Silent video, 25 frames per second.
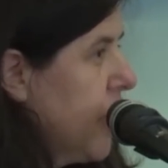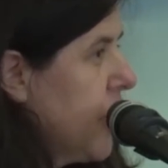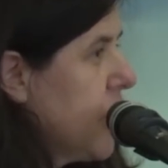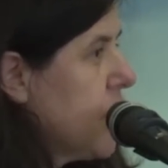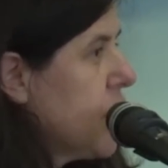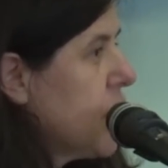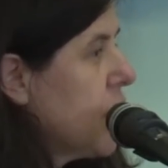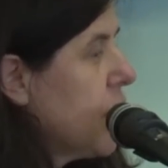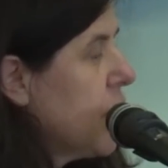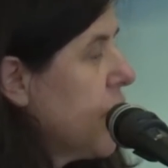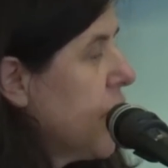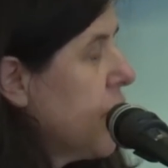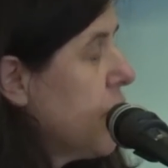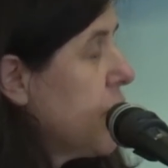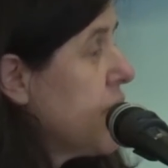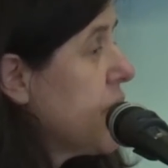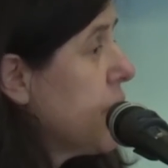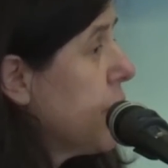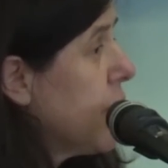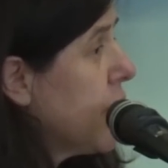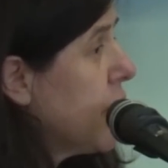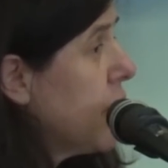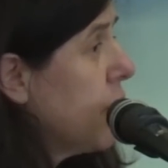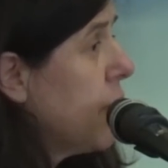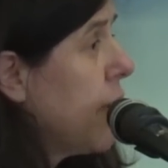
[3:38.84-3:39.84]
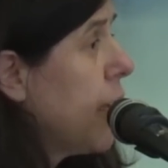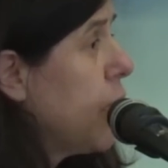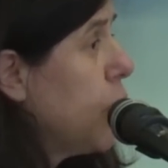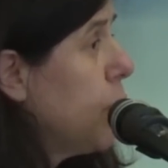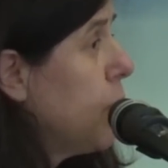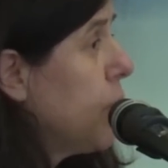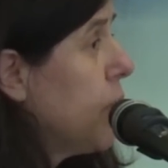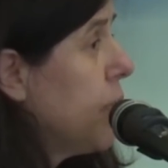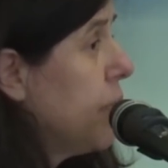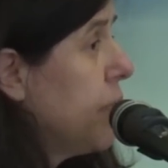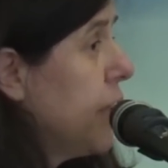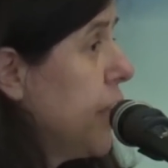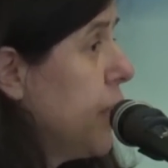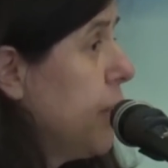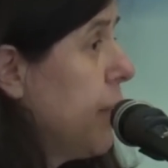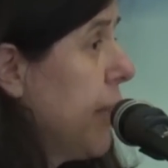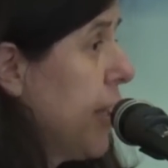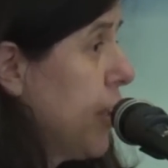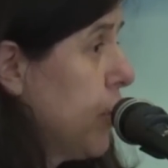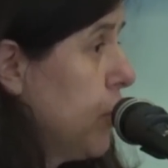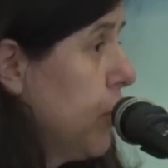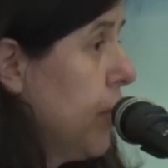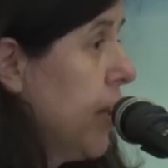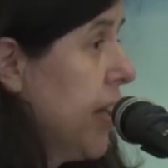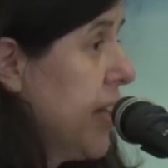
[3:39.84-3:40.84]
So that was very valuable
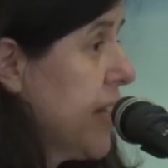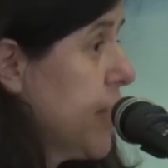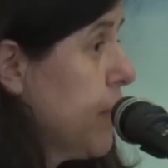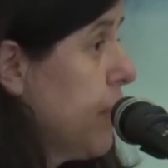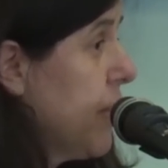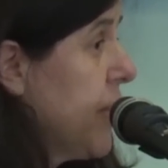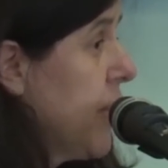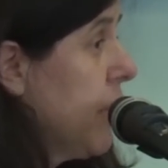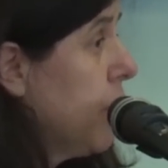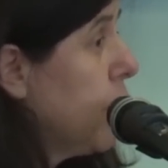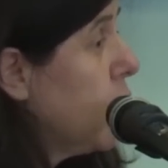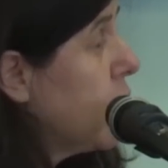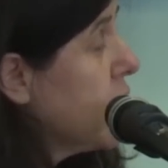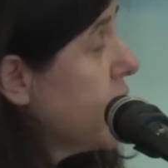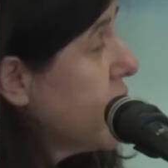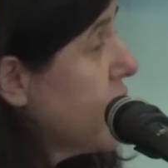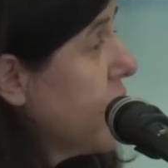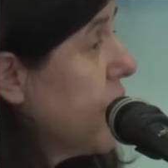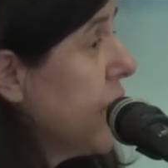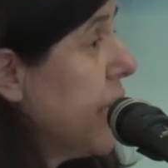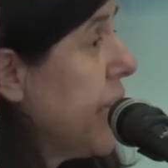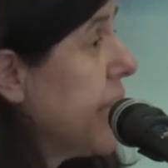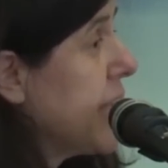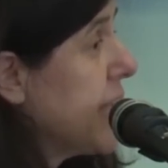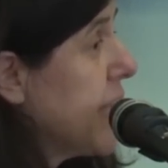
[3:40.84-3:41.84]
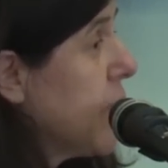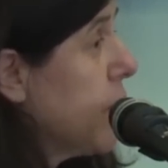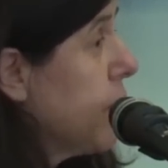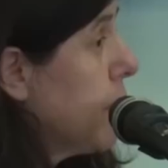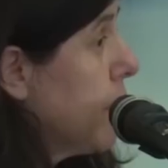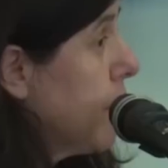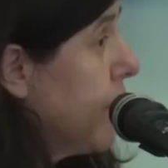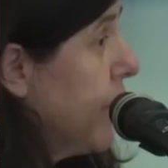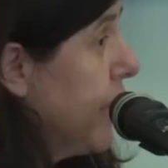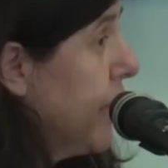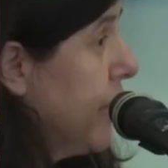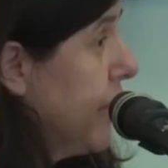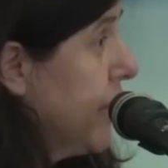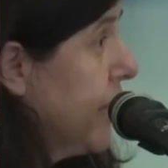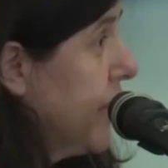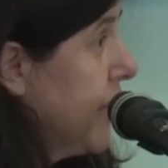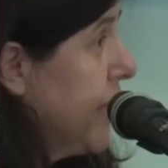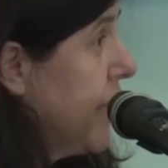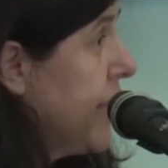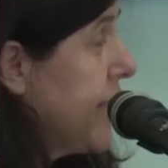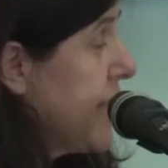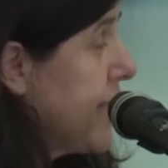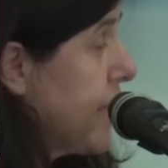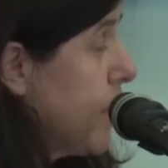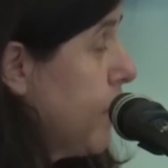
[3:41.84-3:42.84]
feedback to us, but there are also things that we've learned,
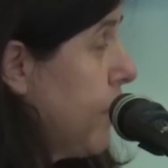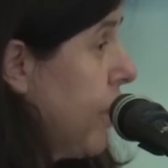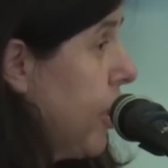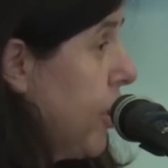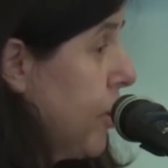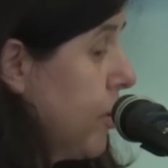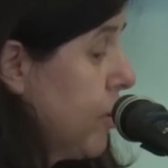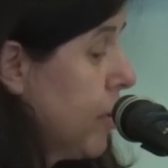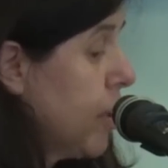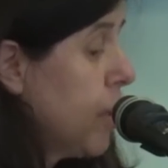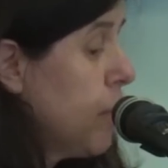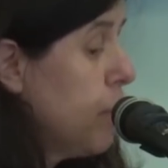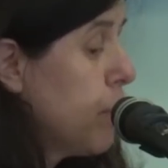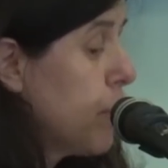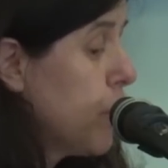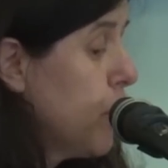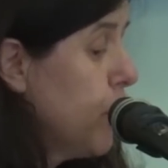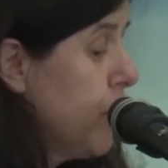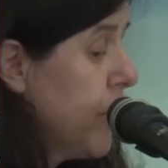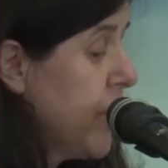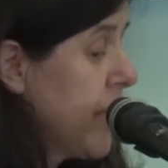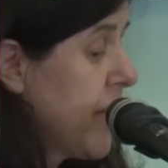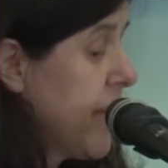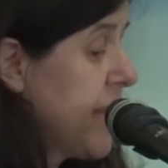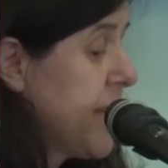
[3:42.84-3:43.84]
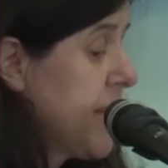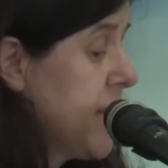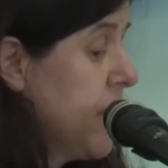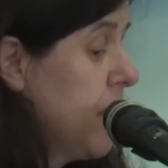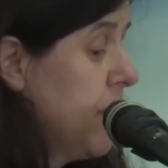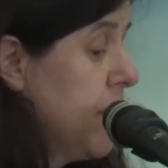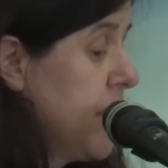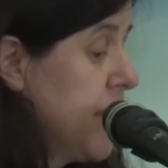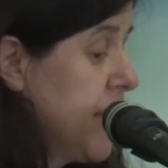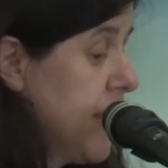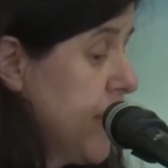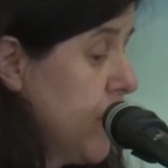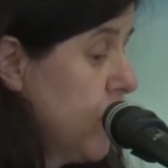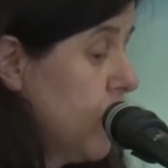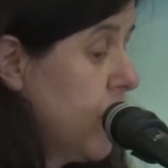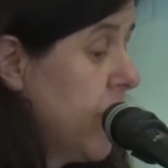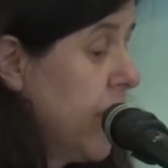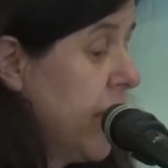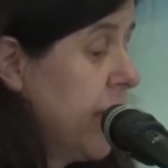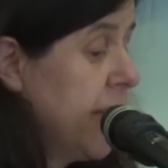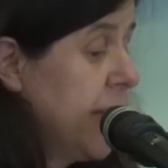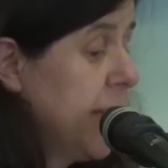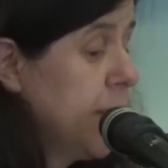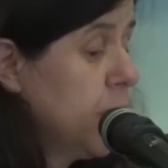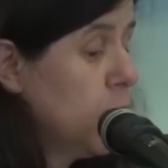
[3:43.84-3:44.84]
things about improving our services to
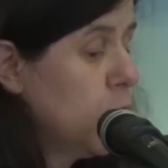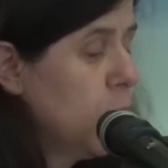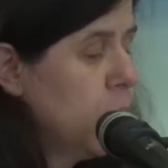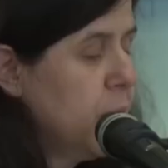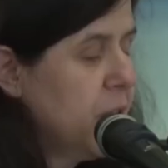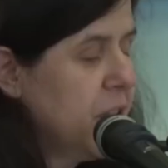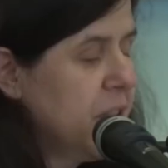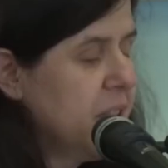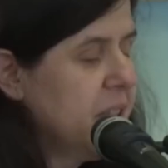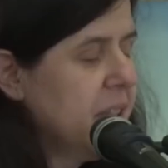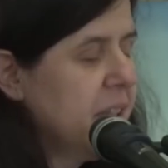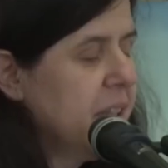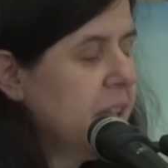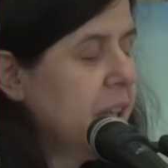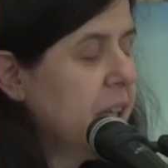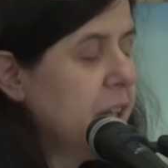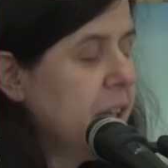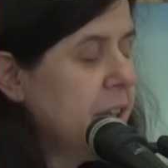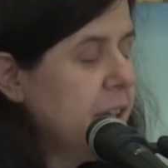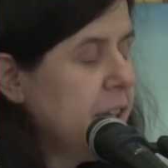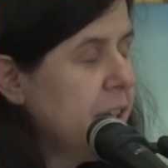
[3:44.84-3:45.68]
Chaldean community.